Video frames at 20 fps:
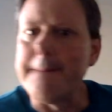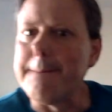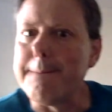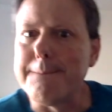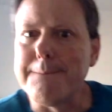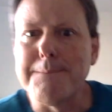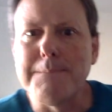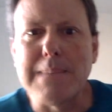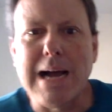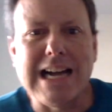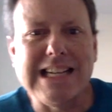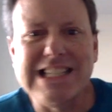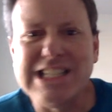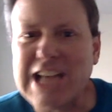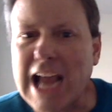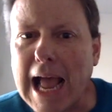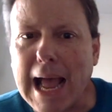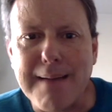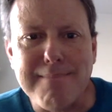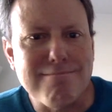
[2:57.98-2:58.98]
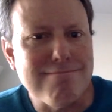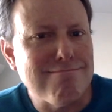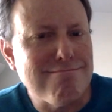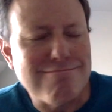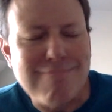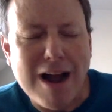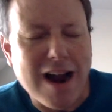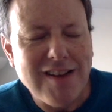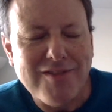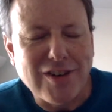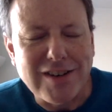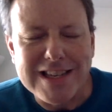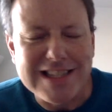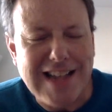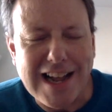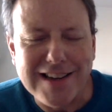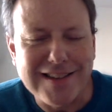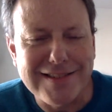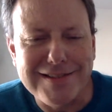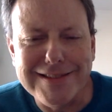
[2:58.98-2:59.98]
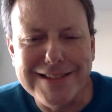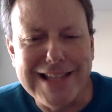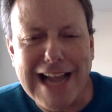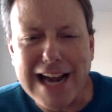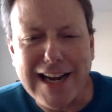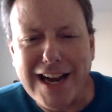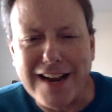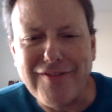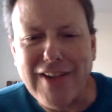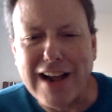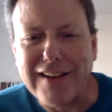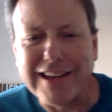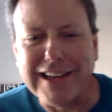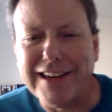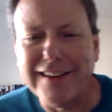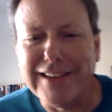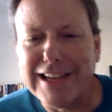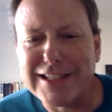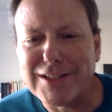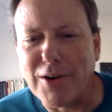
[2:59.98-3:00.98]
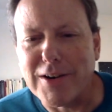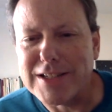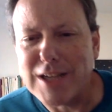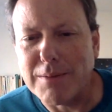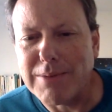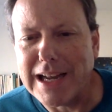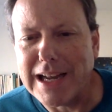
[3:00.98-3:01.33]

much um, Marvel is ungainly found out here, discourse so